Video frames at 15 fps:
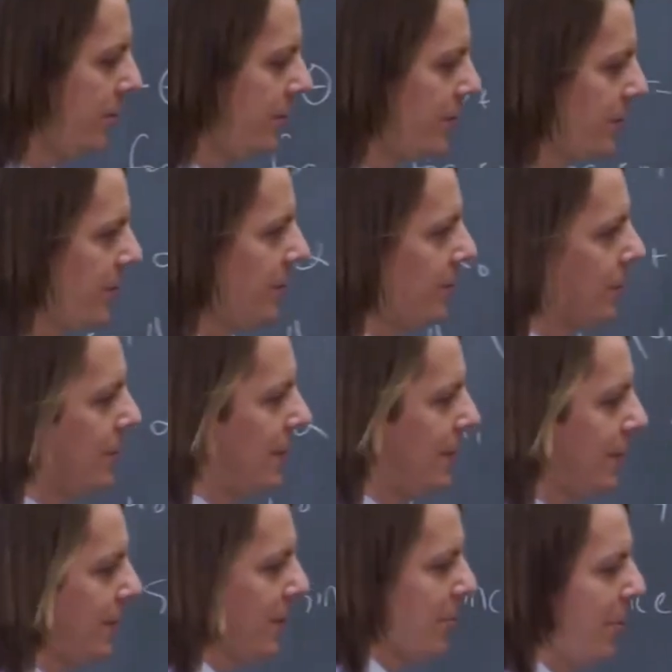the distances we need
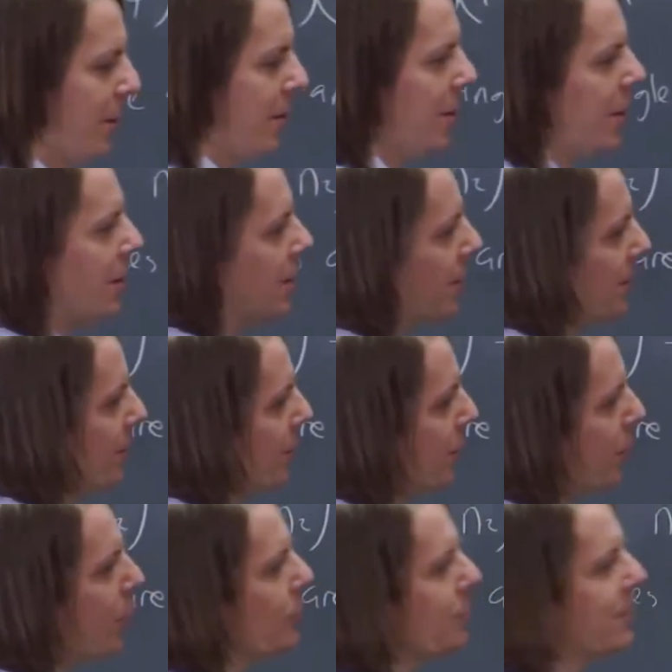to think about. Now, if
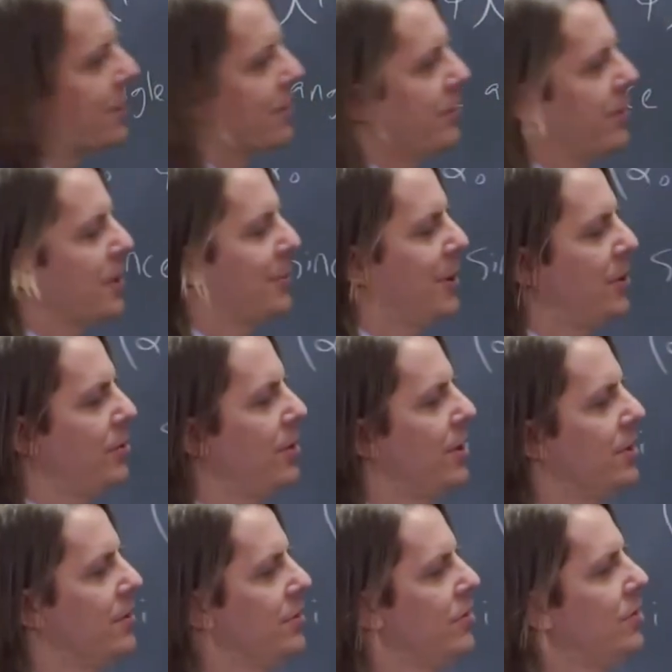we're ultimately going to think about a
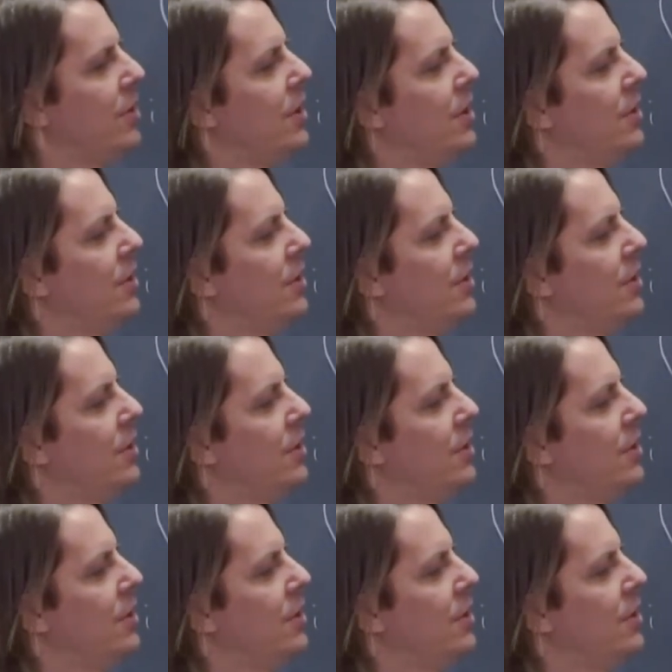lens,